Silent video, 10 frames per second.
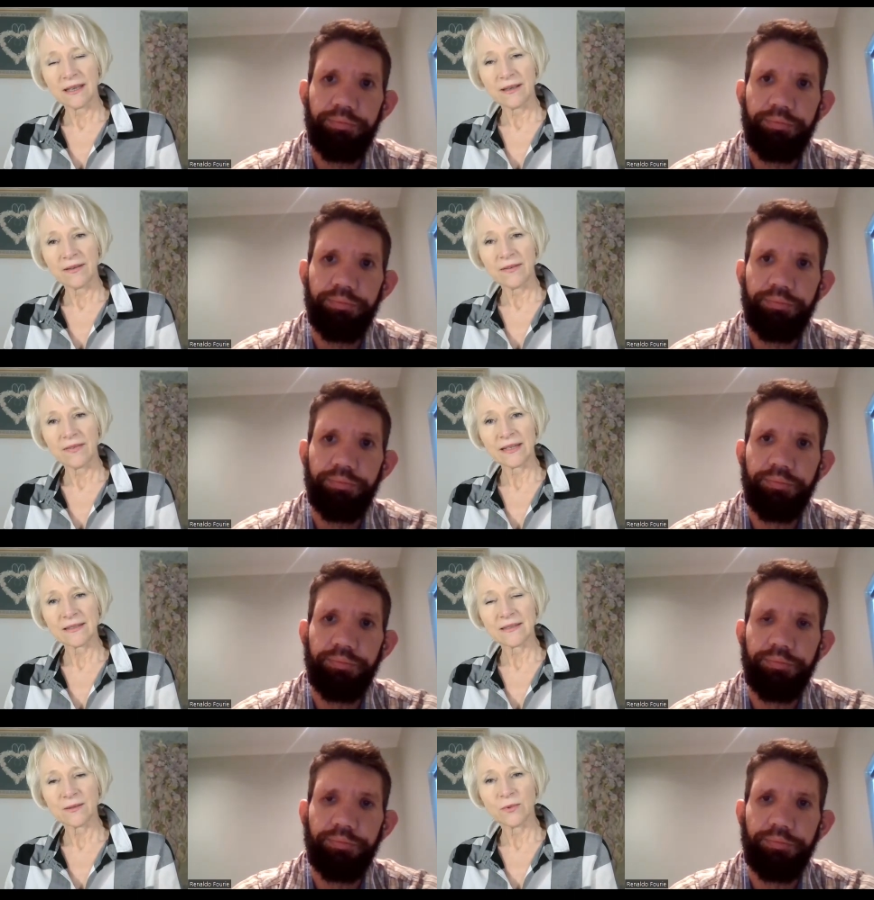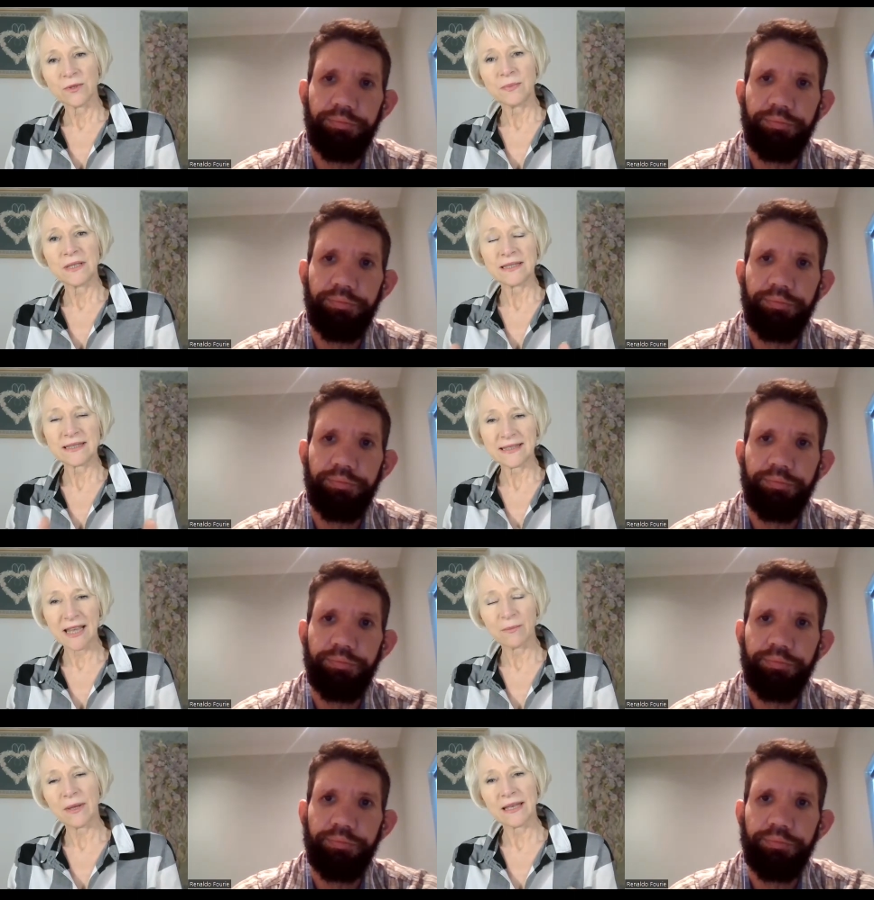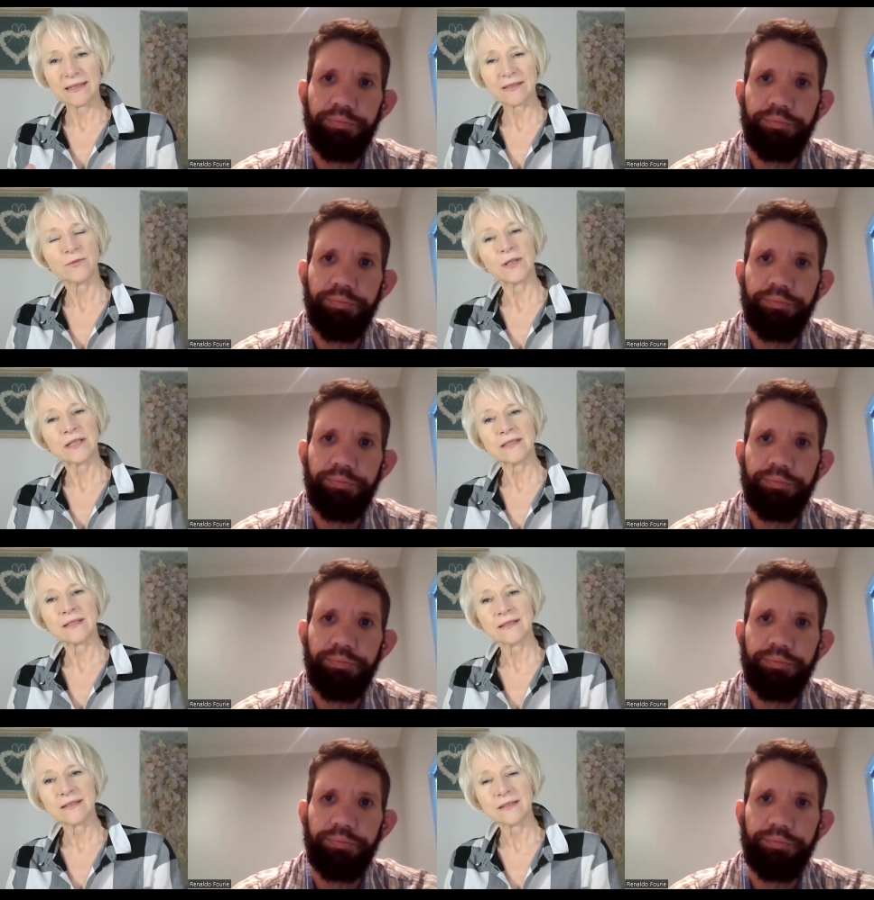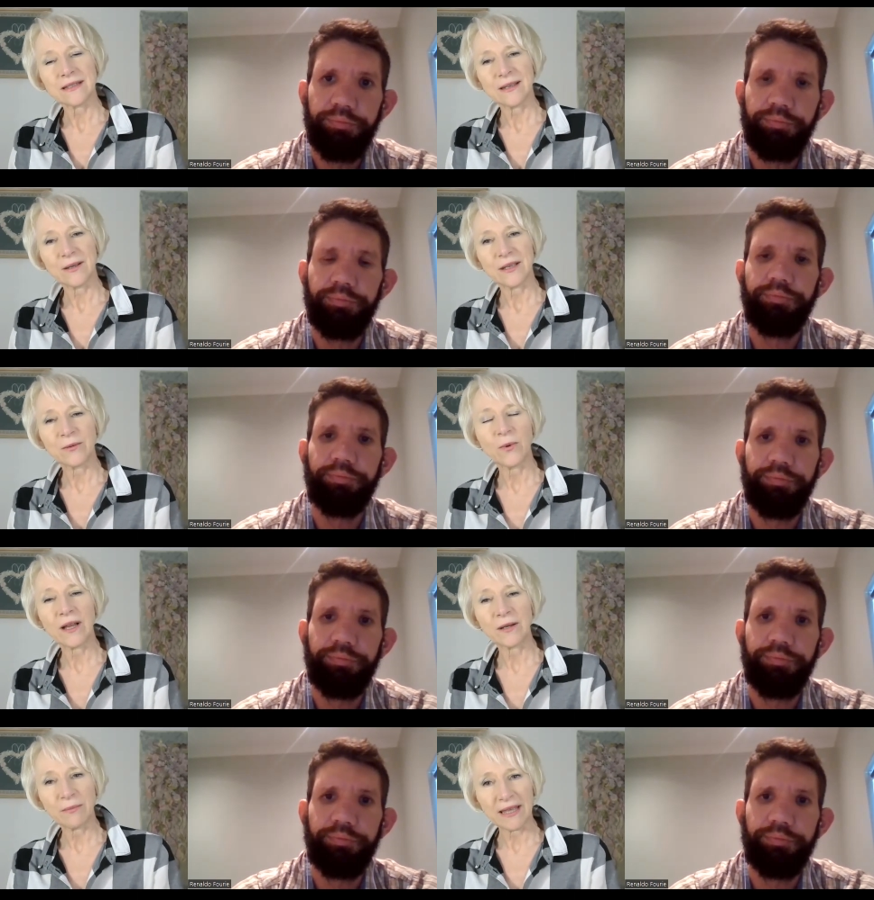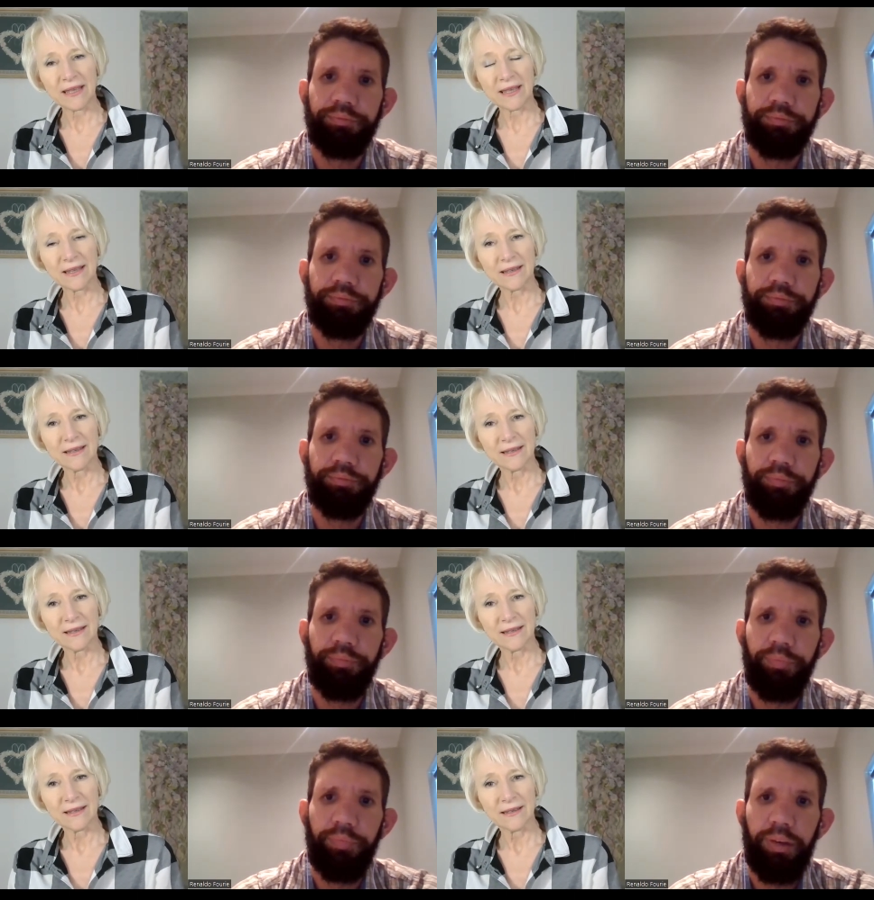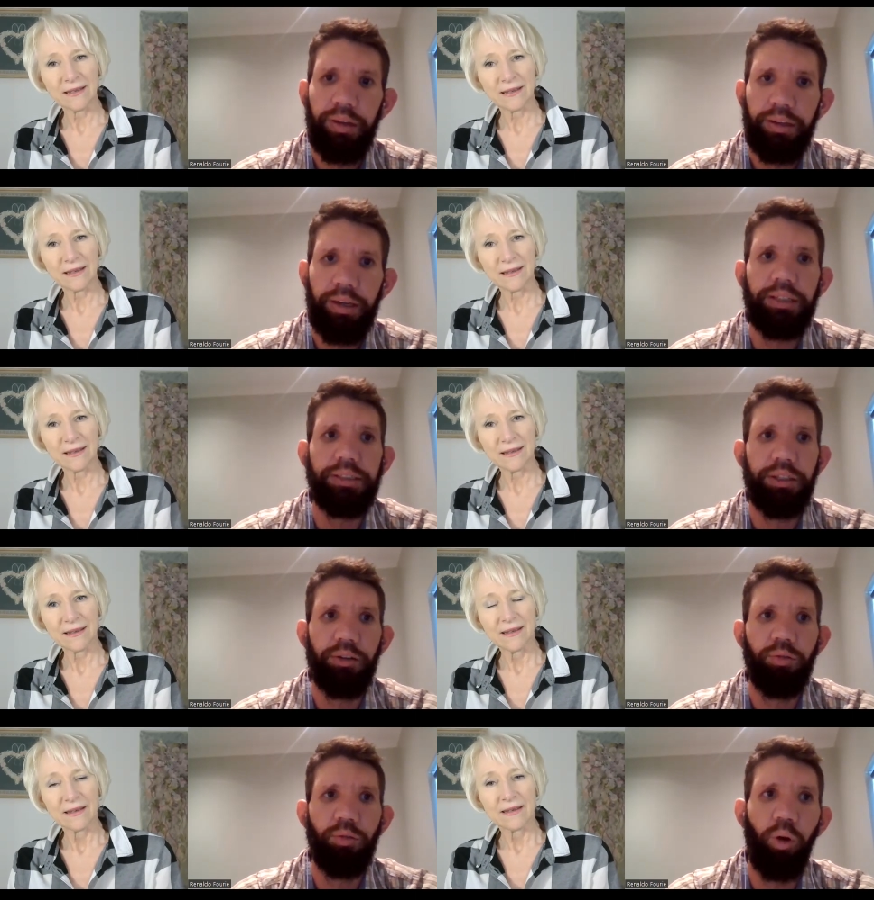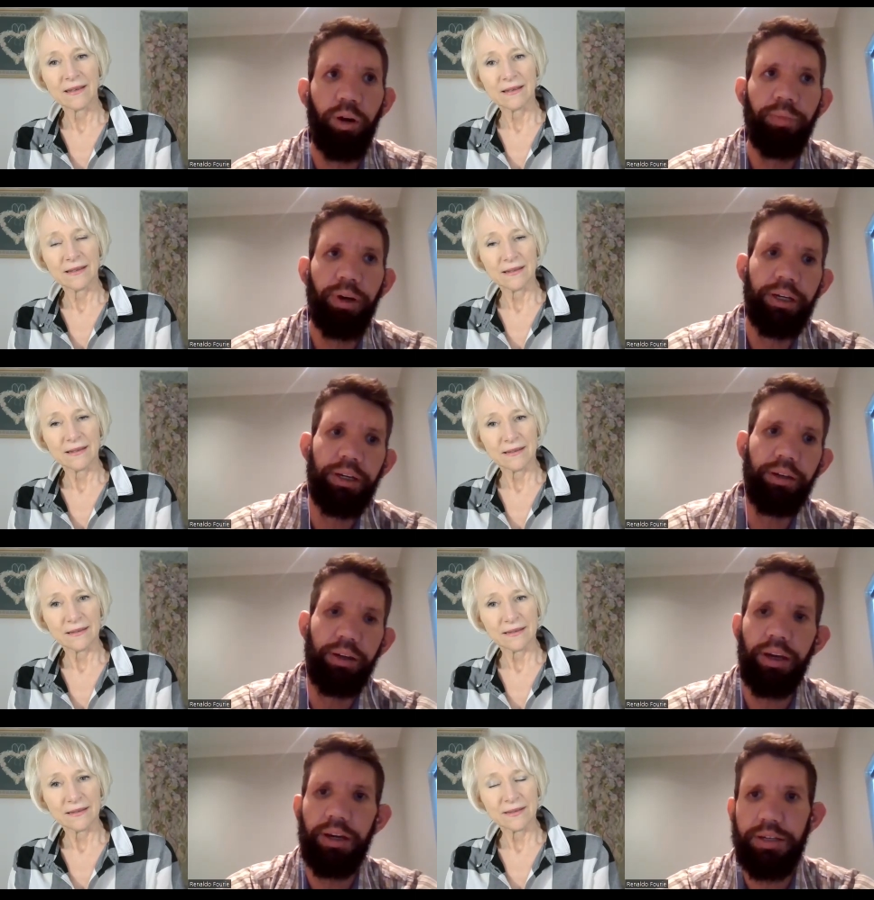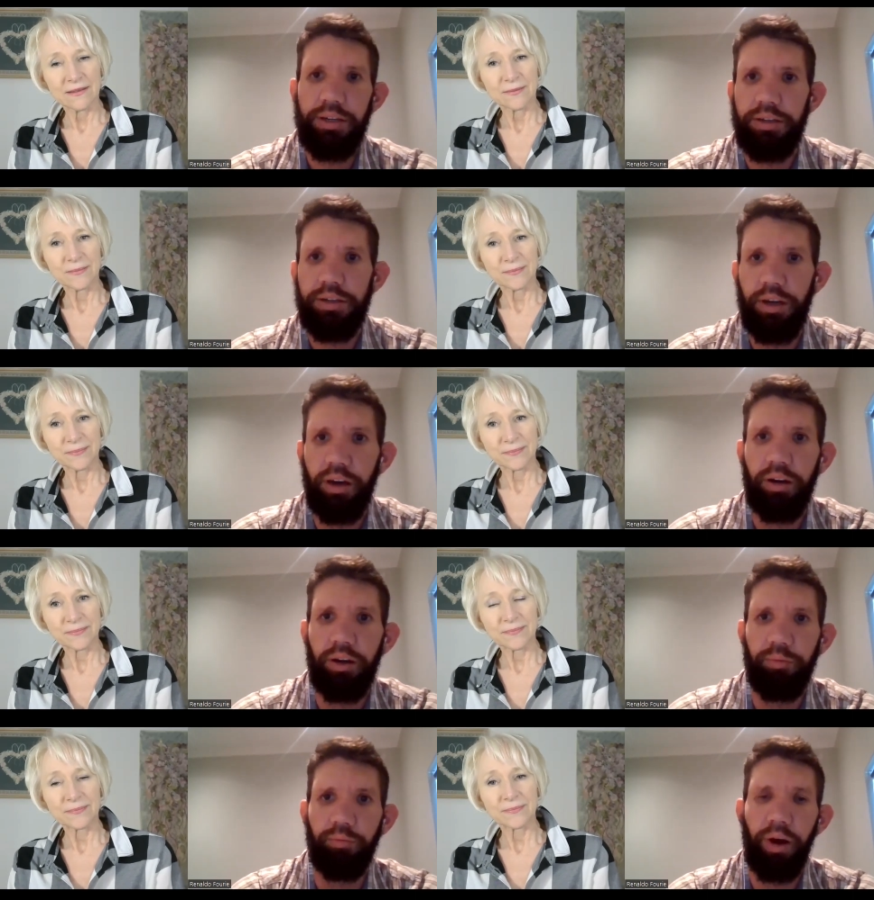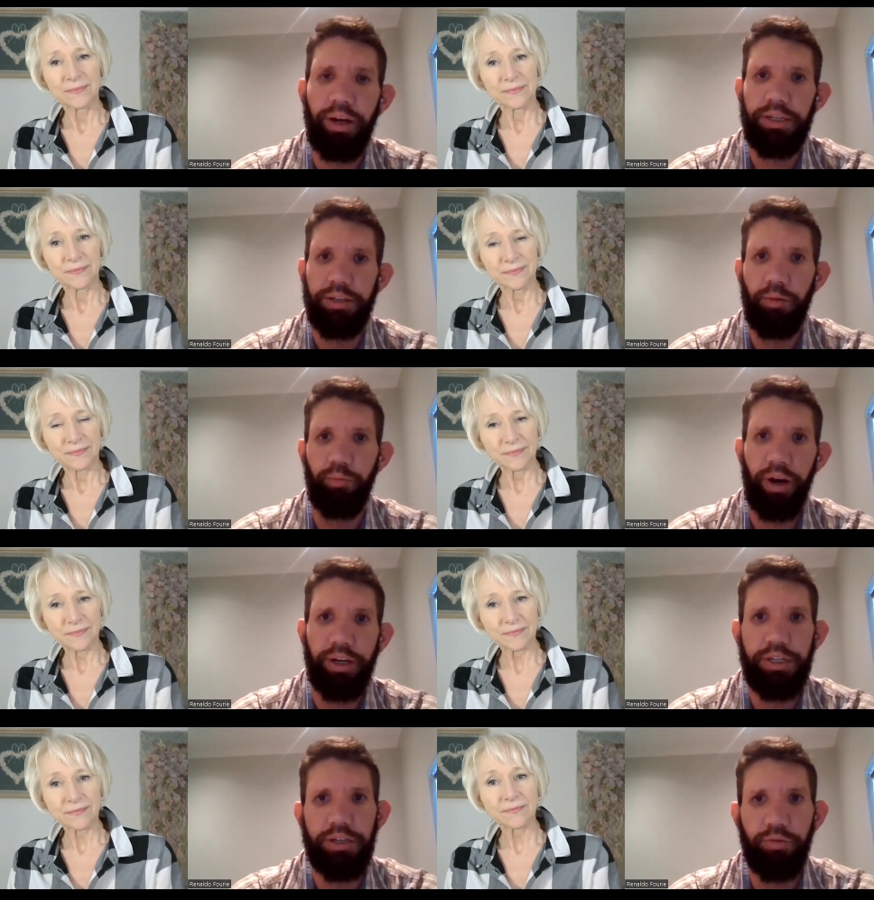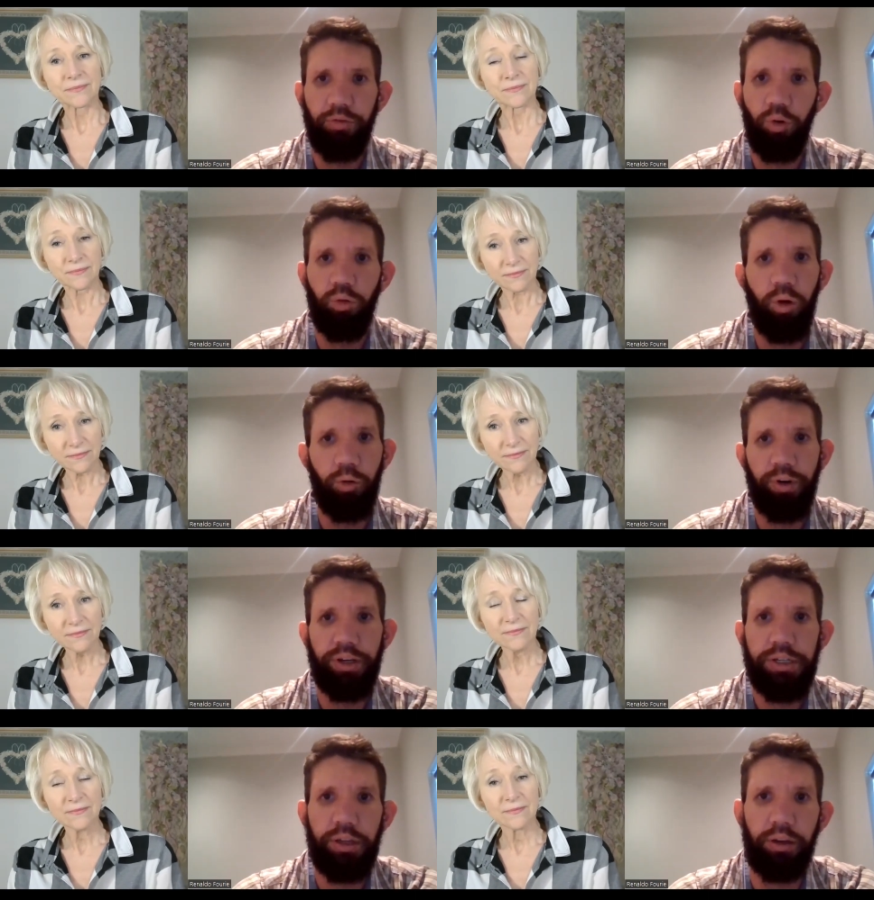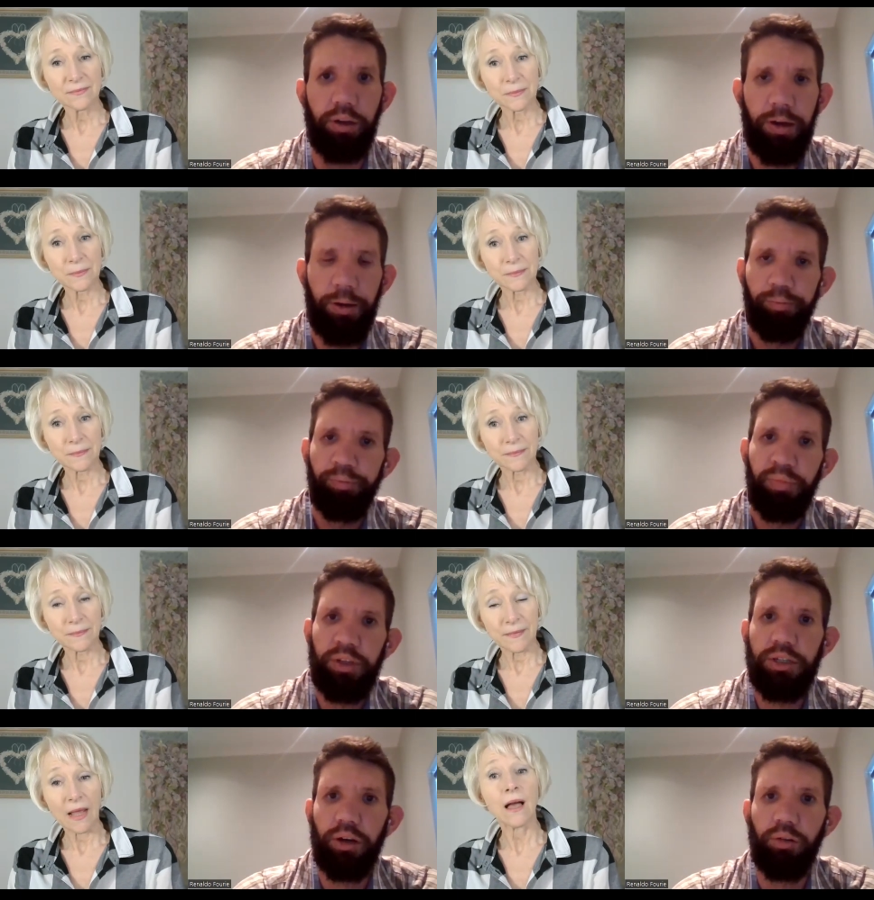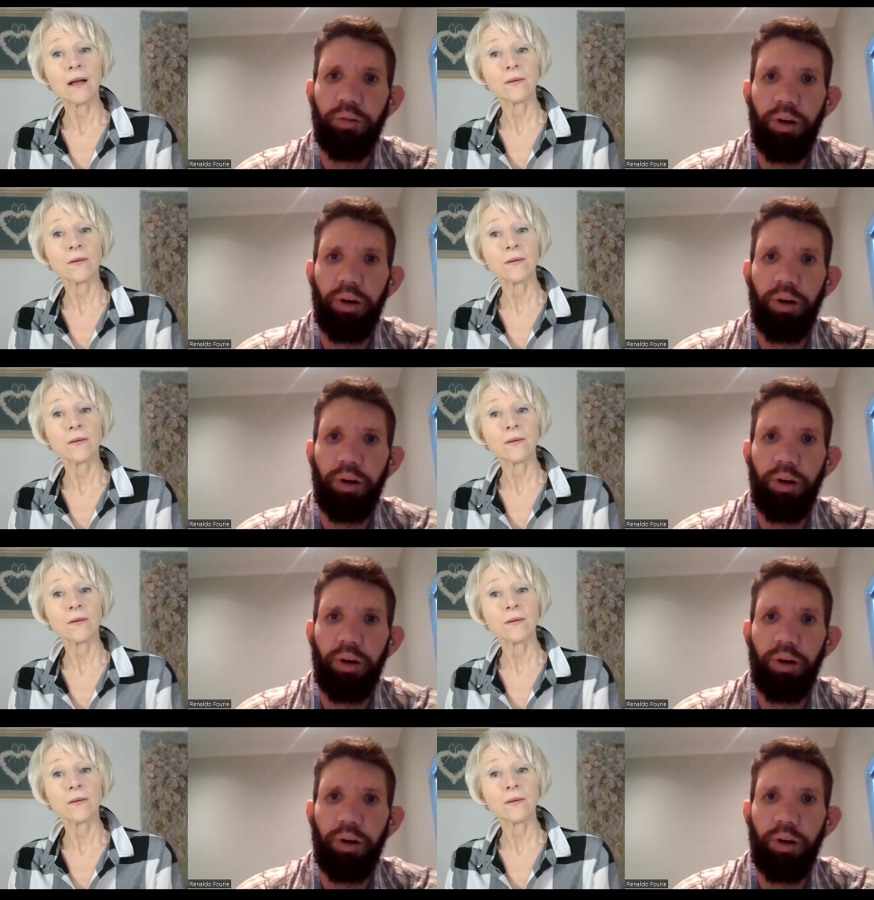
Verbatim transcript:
Speaker 1: uh, that would be the same as, for instance, uh, in winemaking?
Speaker 2: Yes. So winemaking, in essence, uh, makes the base for what we distill. So